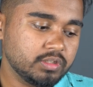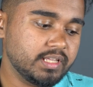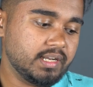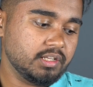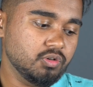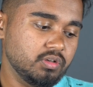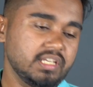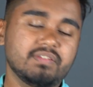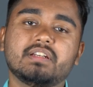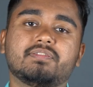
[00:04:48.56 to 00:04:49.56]
that,
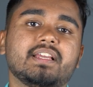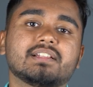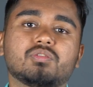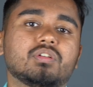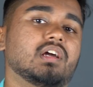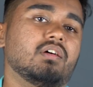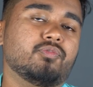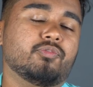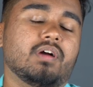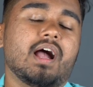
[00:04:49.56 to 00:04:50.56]
even if things go
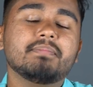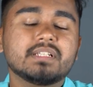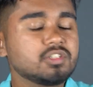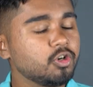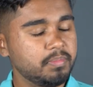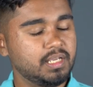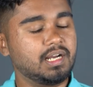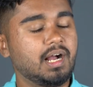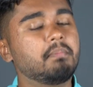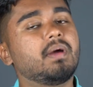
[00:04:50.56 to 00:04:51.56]
tough, I'm just going to be
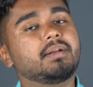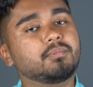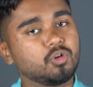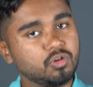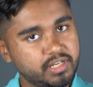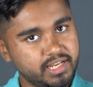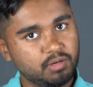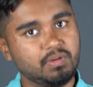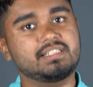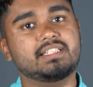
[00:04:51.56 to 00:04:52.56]
calm and I'm going to take it
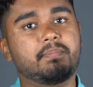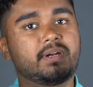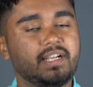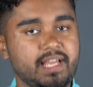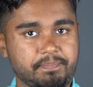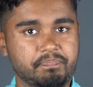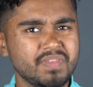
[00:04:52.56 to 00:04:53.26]
1 step at a time.